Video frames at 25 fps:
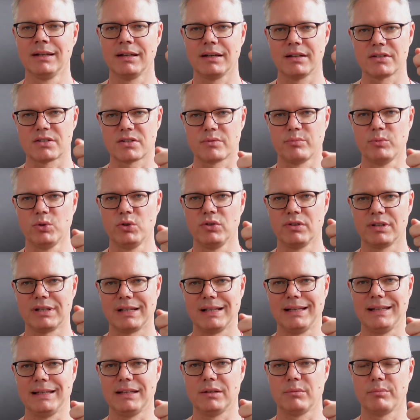a smooth,
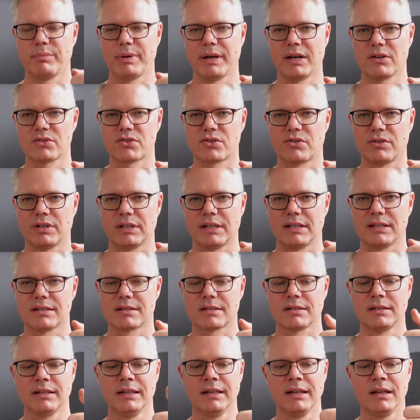clean pouch
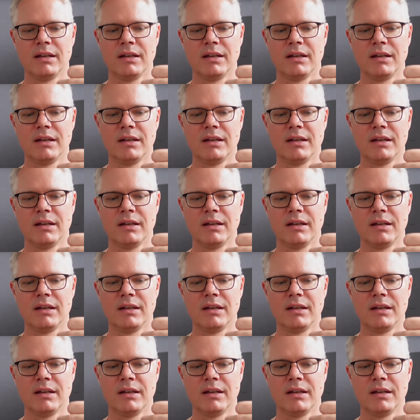release.